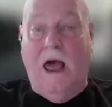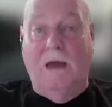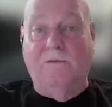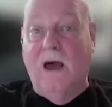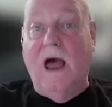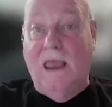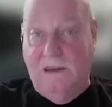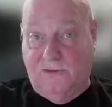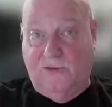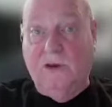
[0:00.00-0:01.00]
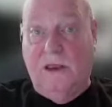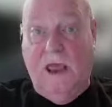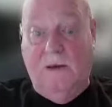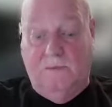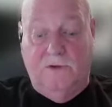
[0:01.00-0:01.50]
I
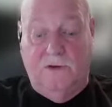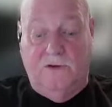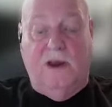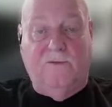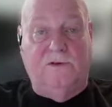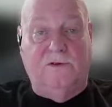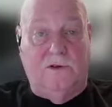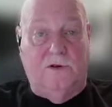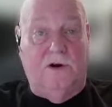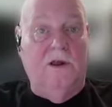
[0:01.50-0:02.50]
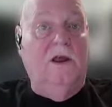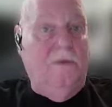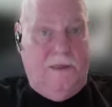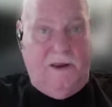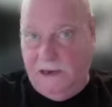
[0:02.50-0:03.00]
truly am grateful to the Lord
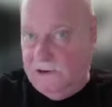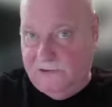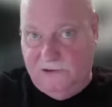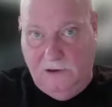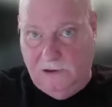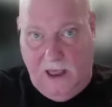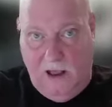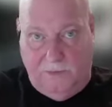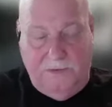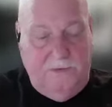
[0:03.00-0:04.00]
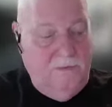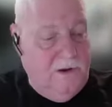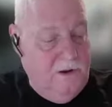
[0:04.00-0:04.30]
that I can still help.